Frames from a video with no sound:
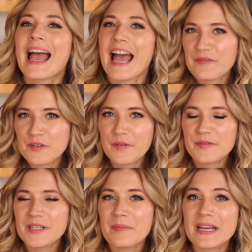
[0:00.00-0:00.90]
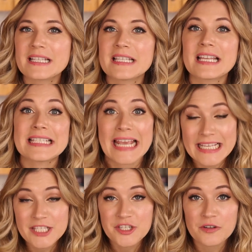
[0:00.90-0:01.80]
After 15 minutes,
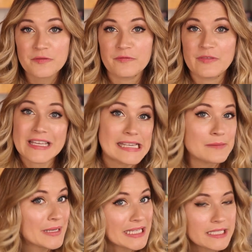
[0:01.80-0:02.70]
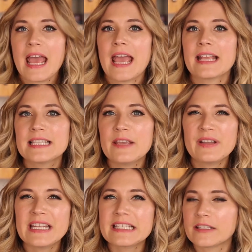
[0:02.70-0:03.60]
taste your vegan meat and see if it
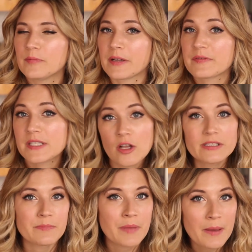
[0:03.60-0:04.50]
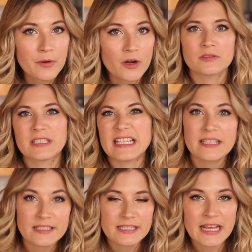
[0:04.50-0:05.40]
needs a little bit of salt and pepper,
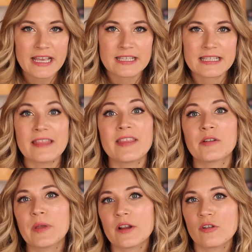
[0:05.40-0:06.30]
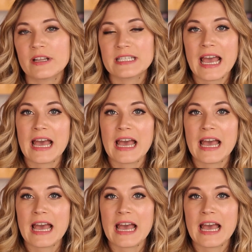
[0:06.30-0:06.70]
season to taste, and then we are going to